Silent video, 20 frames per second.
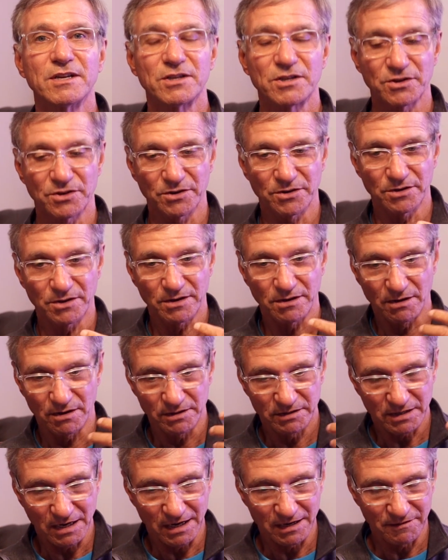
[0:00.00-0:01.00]

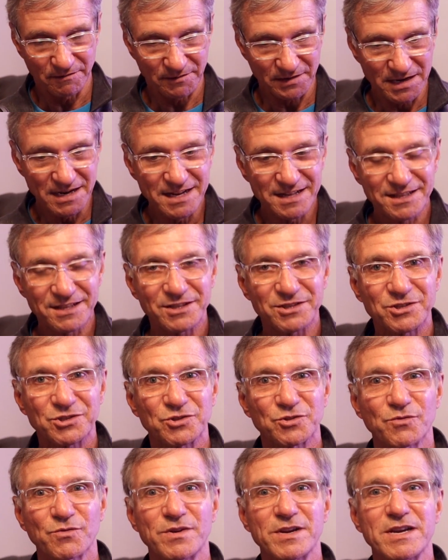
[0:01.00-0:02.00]
You're kind of in the
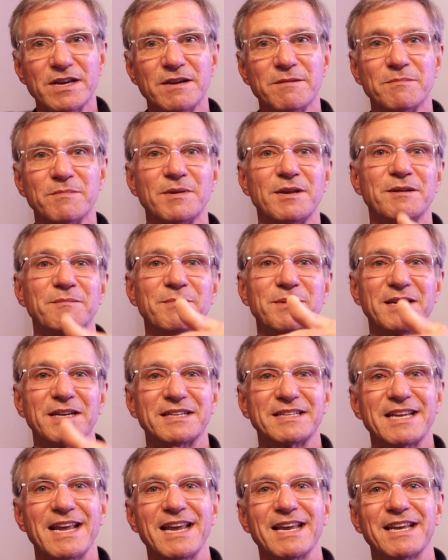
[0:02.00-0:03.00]
stream and being